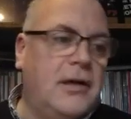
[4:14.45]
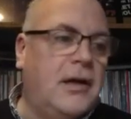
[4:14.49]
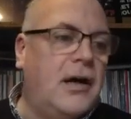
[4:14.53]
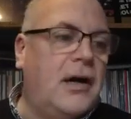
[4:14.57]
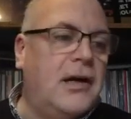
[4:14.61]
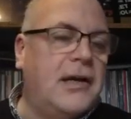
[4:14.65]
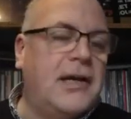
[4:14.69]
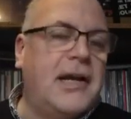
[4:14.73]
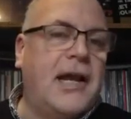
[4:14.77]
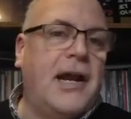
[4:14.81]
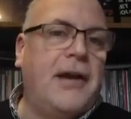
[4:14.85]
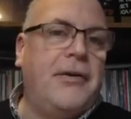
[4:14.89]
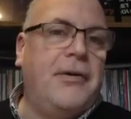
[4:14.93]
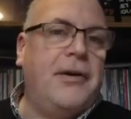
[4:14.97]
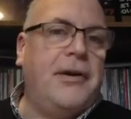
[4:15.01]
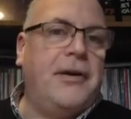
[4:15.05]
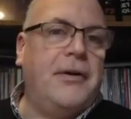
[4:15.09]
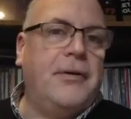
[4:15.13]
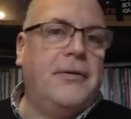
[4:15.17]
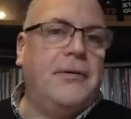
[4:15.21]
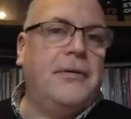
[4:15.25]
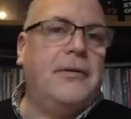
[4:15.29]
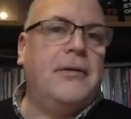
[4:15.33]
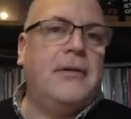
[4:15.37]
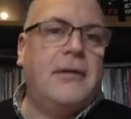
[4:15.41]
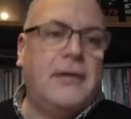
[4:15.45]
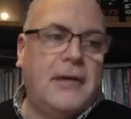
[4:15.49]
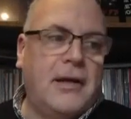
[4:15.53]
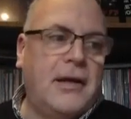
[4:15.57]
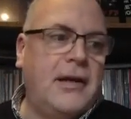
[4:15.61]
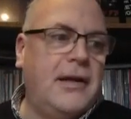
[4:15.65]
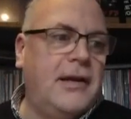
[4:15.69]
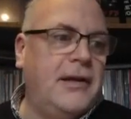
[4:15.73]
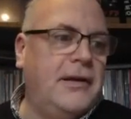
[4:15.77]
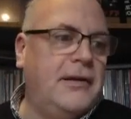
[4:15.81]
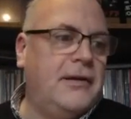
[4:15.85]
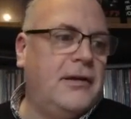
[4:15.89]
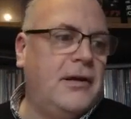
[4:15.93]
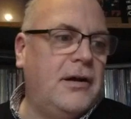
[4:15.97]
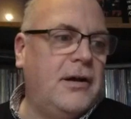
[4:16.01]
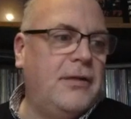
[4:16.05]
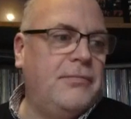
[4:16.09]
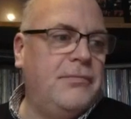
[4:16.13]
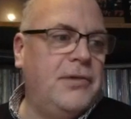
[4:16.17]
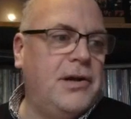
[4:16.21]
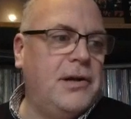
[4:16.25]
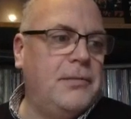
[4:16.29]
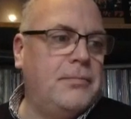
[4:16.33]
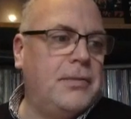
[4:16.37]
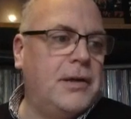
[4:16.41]
I carried on, and
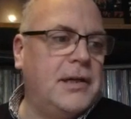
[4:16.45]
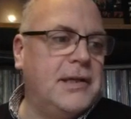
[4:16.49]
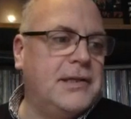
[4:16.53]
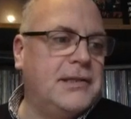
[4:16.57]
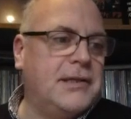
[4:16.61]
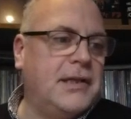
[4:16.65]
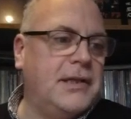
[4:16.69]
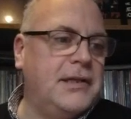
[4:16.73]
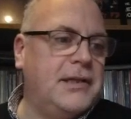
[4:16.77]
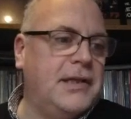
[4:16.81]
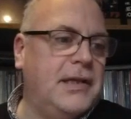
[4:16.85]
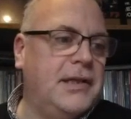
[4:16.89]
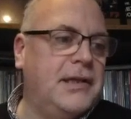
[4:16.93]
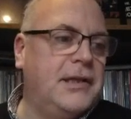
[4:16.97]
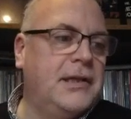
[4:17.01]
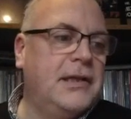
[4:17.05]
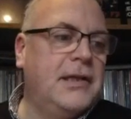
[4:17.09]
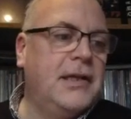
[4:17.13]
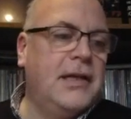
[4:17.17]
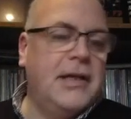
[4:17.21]
I'm really pleased I did.